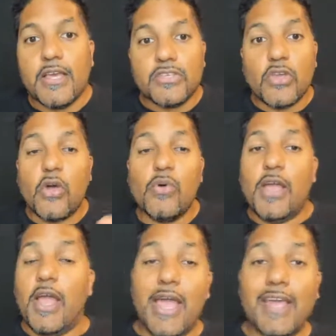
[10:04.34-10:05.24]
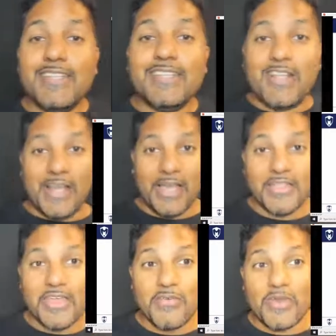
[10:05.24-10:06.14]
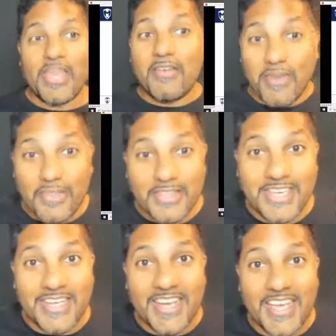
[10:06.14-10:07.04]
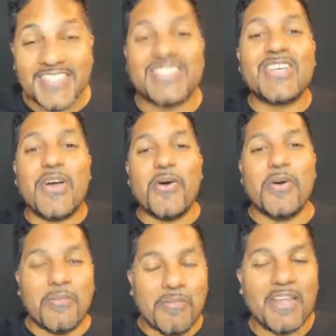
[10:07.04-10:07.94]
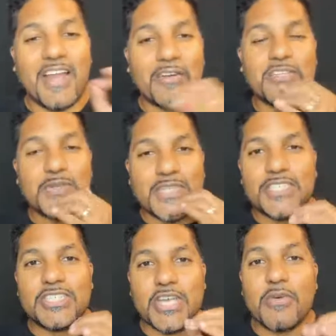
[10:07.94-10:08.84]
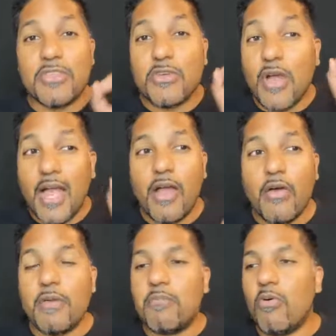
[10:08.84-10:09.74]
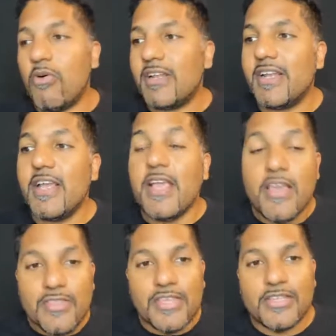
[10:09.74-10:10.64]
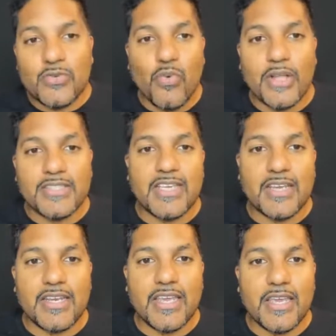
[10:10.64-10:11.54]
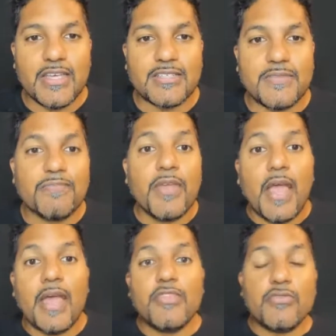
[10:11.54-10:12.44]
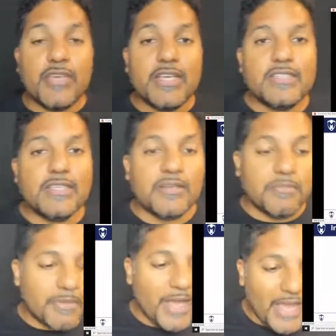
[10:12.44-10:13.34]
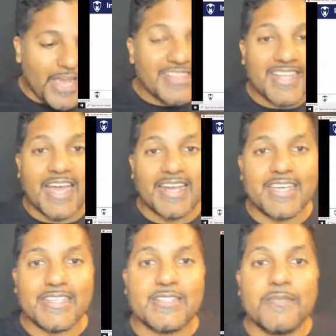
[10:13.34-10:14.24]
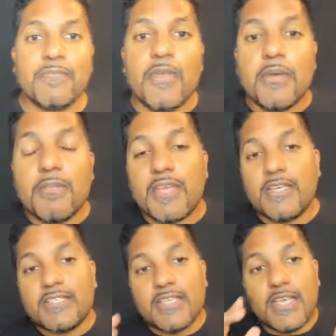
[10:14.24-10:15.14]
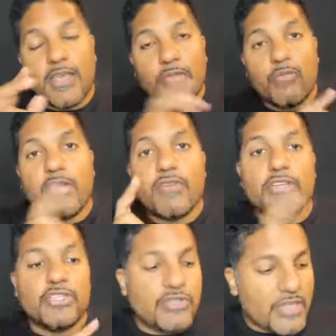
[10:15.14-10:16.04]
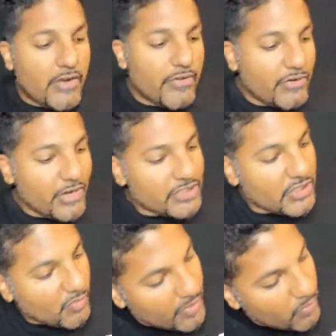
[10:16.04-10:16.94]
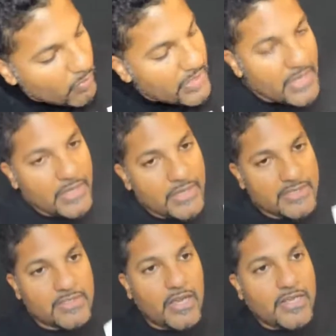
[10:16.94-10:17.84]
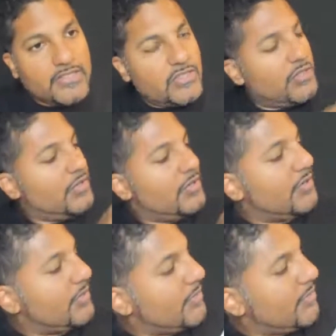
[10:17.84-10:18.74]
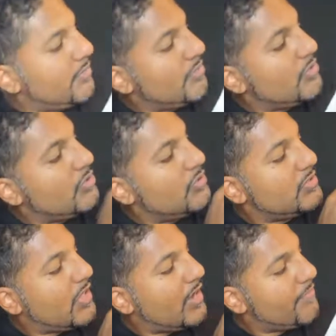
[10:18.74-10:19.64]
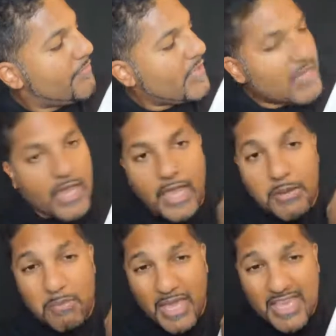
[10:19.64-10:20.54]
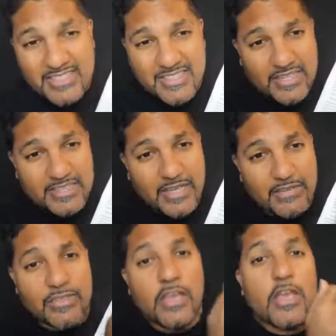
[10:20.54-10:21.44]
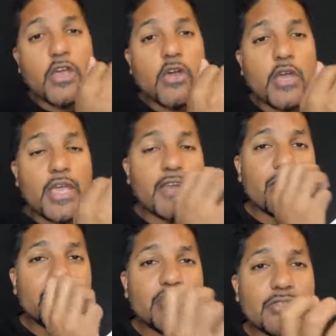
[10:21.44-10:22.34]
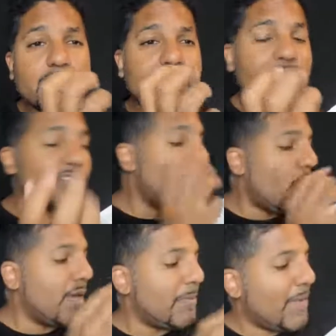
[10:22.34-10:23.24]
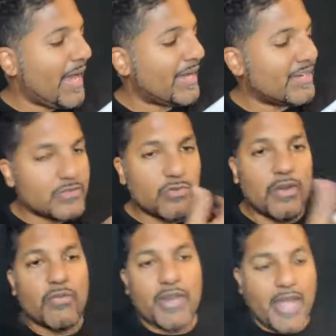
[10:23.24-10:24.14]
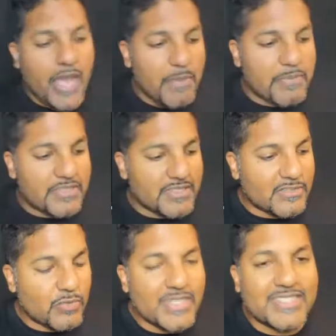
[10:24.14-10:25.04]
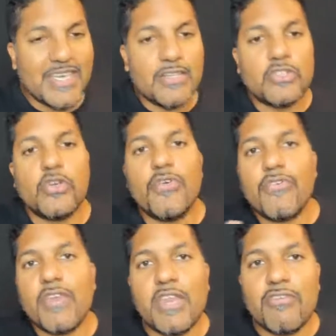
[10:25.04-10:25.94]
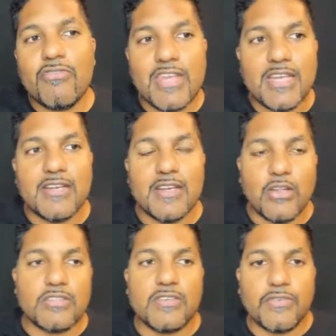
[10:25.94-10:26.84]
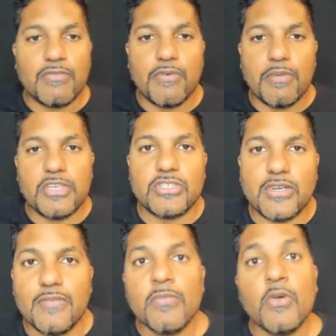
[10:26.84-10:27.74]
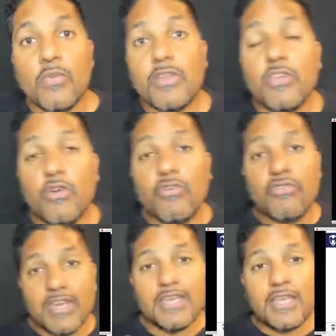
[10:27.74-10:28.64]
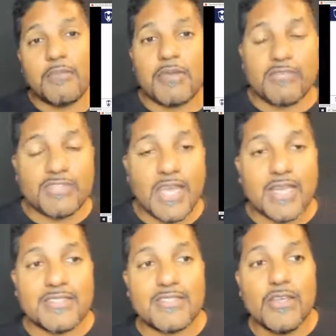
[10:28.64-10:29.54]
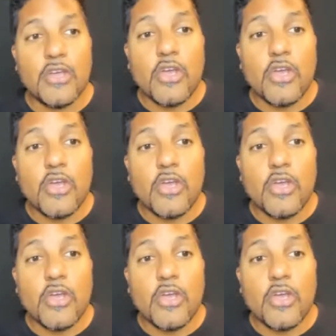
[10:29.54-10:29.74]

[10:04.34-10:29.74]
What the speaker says: So, and then we have other techniques. So, but I just wanted to share with you how important this one technique is. And the reason behind that is because we reduce our regression. When we start to use our finger and pace ourselves, it reduces us going back, because what happens is we tend to reread lots of information. When you're reading a bit of text,